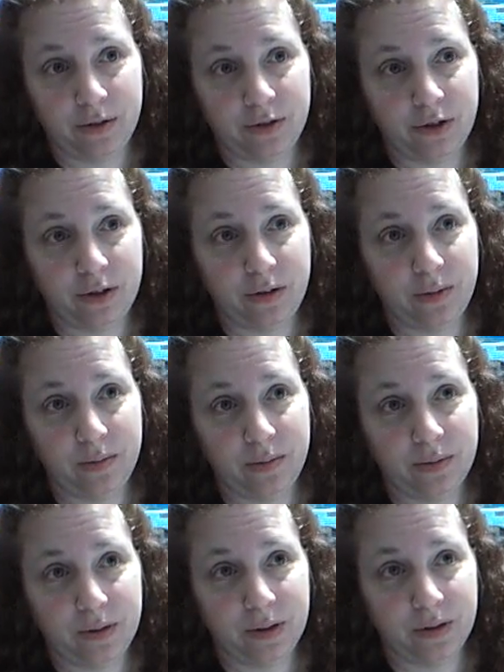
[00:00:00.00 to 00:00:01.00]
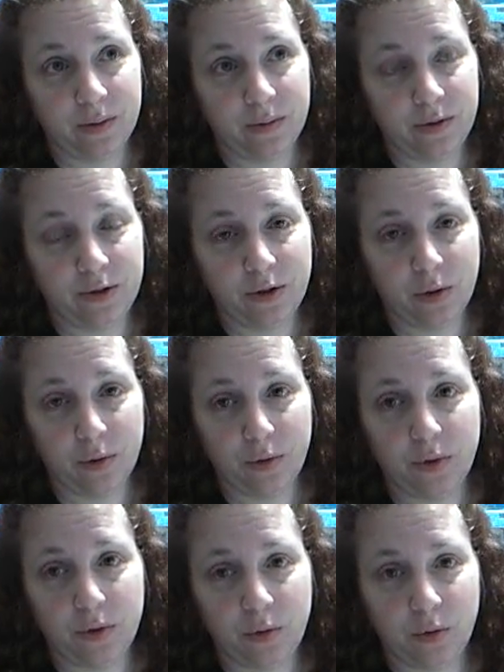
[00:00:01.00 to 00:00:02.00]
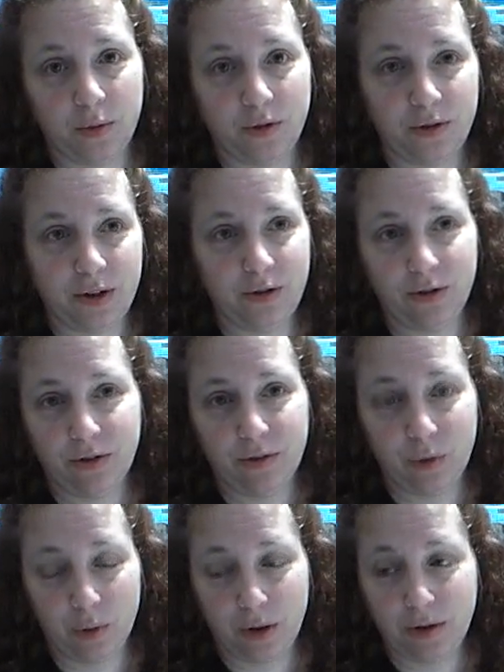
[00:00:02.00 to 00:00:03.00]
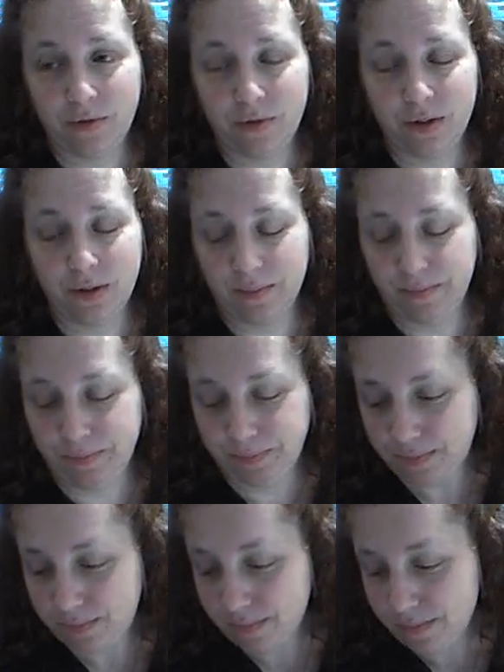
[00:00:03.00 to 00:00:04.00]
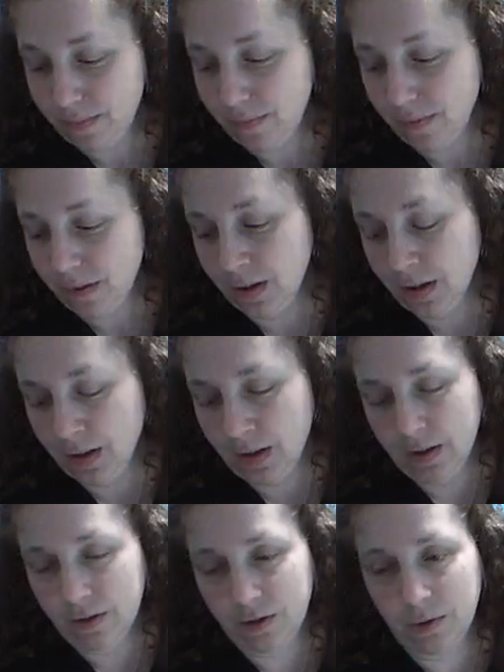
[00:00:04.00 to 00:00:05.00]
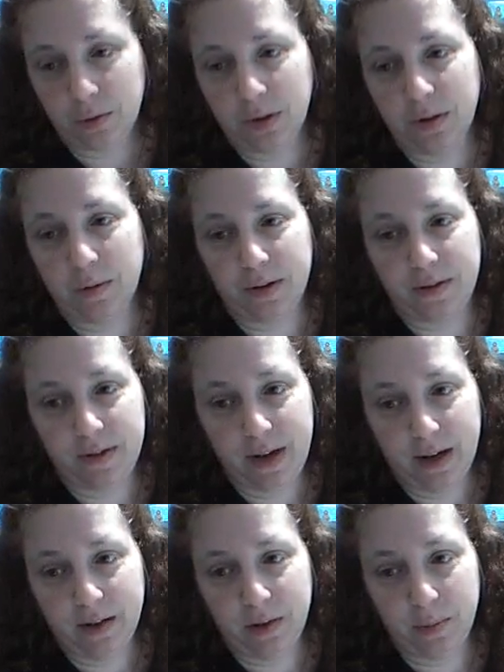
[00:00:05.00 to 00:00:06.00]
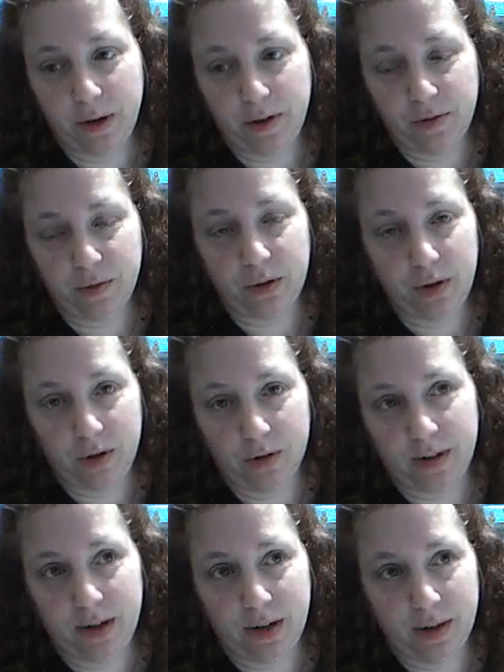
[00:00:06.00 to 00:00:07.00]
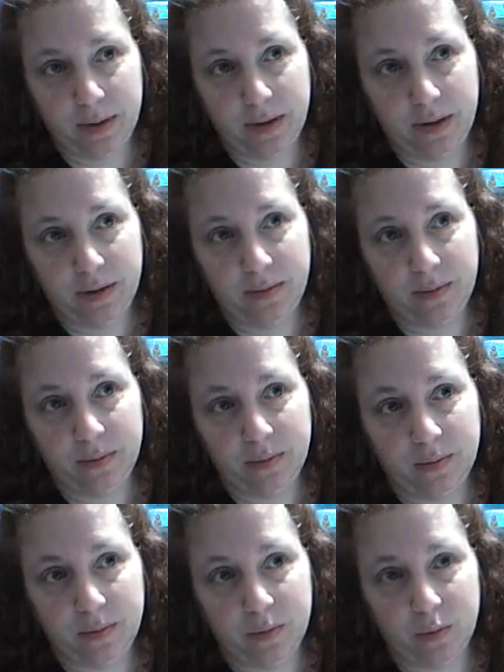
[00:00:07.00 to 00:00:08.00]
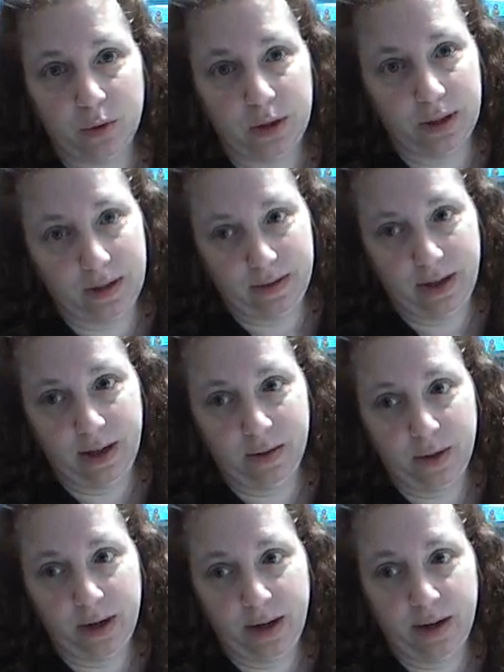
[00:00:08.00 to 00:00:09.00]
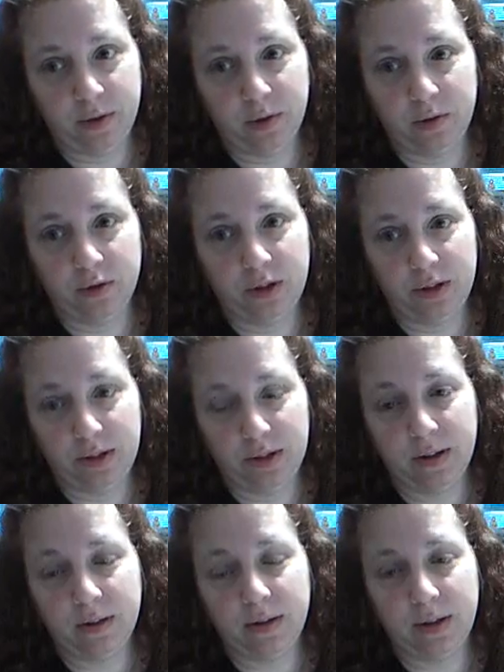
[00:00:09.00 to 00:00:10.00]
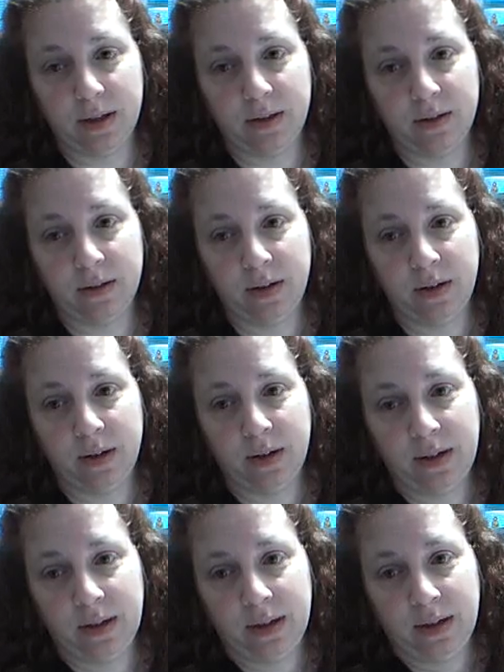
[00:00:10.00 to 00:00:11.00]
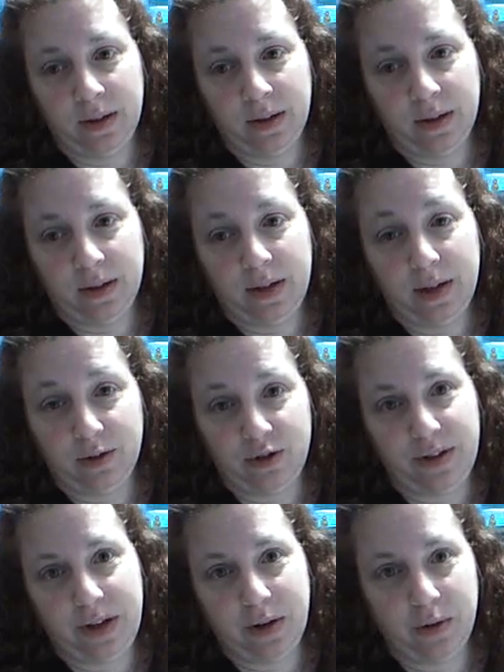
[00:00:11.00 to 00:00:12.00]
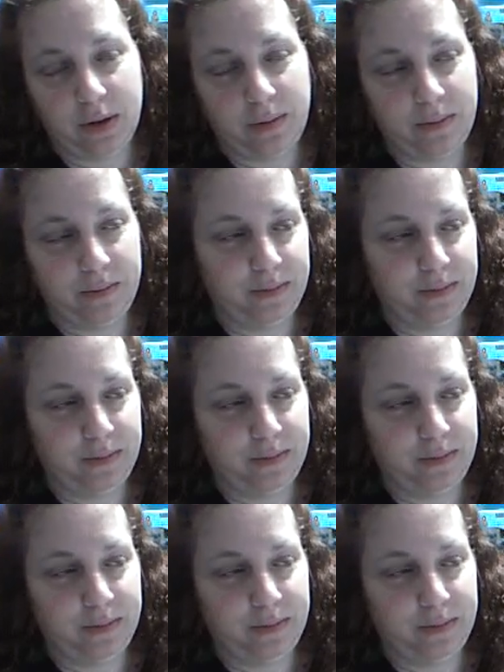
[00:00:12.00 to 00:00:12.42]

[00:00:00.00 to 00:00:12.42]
She's going through the normal stages of grief, and she was really, really sad and depressed for a long time, and then really sad right after she did it, and now she's angry.